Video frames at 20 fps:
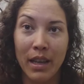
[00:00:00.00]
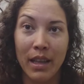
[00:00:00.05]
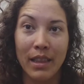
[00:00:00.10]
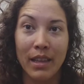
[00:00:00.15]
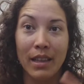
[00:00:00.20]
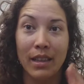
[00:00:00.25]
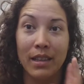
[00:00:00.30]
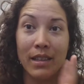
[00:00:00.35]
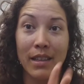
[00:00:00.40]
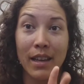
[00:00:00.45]
And
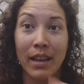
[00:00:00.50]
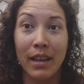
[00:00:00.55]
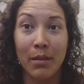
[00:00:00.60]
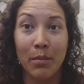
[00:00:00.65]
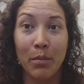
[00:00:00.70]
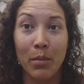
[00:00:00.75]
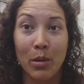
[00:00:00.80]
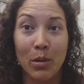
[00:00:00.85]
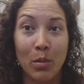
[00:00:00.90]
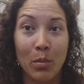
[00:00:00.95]
then the
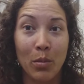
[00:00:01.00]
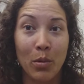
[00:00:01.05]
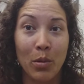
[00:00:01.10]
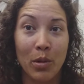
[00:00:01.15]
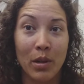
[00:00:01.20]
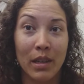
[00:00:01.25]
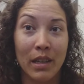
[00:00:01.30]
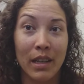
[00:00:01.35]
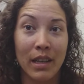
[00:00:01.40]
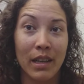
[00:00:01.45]
second most
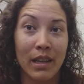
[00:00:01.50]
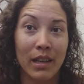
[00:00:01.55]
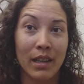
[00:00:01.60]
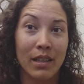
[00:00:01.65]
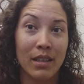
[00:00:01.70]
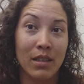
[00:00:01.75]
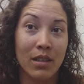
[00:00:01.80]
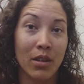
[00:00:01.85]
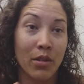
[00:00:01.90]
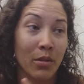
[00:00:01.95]
important thing
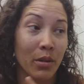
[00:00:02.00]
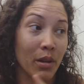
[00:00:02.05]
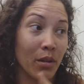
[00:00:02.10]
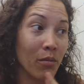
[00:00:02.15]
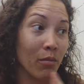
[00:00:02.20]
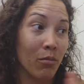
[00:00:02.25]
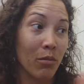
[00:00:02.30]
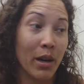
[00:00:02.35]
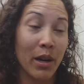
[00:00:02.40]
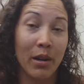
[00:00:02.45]
is
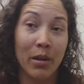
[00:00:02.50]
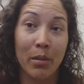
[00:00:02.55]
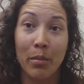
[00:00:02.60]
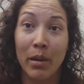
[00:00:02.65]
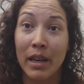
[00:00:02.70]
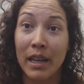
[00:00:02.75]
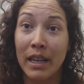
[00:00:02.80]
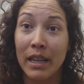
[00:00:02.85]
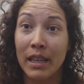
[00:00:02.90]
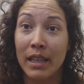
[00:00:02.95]
knowing where your
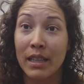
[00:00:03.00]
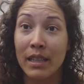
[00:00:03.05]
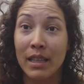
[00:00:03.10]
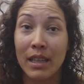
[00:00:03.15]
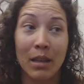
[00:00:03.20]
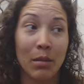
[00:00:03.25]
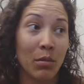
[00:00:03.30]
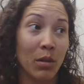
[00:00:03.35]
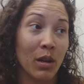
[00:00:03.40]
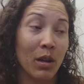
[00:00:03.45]
buddy is,
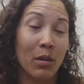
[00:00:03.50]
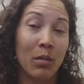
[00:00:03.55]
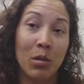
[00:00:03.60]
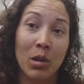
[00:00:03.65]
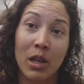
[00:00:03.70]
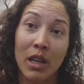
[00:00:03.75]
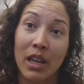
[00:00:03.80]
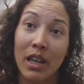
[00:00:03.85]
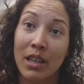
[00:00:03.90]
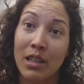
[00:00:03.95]
keeping
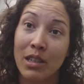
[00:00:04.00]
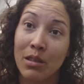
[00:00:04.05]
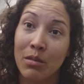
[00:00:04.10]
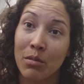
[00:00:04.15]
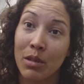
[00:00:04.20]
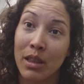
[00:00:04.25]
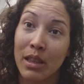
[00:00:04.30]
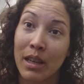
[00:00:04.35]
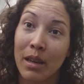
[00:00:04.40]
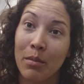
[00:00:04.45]
communication
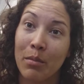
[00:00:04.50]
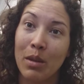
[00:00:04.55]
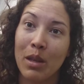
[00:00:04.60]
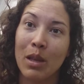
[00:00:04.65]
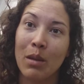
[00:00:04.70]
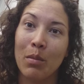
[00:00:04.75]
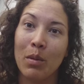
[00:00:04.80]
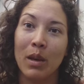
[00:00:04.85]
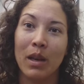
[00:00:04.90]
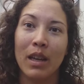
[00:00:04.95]
with them,
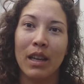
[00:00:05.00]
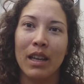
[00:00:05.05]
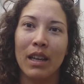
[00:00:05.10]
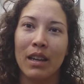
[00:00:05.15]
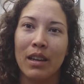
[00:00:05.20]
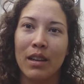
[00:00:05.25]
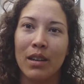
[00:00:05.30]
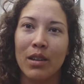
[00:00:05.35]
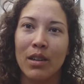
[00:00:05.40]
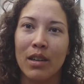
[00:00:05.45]
keeping
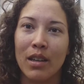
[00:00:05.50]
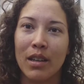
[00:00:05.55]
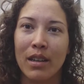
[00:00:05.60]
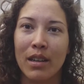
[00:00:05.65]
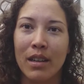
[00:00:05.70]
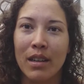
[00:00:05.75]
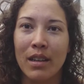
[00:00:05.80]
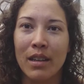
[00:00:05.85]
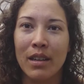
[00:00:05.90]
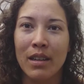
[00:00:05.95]
in a good
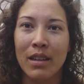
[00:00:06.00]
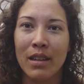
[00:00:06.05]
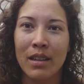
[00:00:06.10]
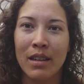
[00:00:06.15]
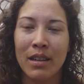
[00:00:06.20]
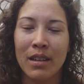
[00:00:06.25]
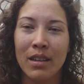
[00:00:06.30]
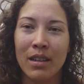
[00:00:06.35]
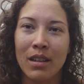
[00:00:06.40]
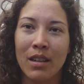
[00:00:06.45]

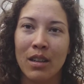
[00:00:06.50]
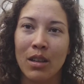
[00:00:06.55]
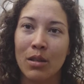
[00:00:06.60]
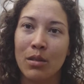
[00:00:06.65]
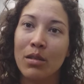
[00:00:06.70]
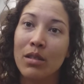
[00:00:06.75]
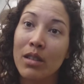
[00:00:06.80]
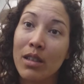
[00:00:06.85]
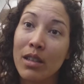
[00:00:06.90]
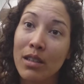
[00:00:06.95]

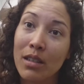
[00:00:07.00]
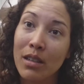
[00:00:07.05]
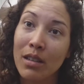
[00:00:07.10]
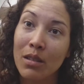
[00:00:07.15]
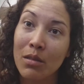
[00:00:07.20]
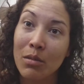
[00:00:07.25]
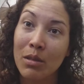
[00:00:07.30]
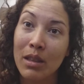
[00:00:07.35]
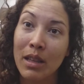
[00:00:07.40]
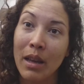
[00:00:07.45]
close
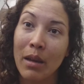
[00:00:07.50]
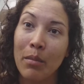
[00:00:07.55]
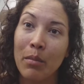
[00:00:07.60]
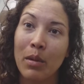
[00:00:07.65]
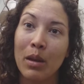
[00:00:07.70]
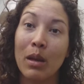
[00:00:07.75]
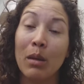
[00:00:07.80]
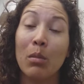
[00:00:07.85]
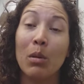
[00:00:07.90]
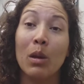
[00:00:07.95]
distance with them,
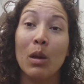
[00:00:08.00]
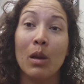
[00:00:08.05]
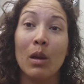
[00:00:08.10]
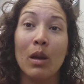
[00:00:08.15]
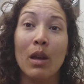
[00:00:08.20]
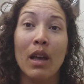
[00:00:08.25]
keeping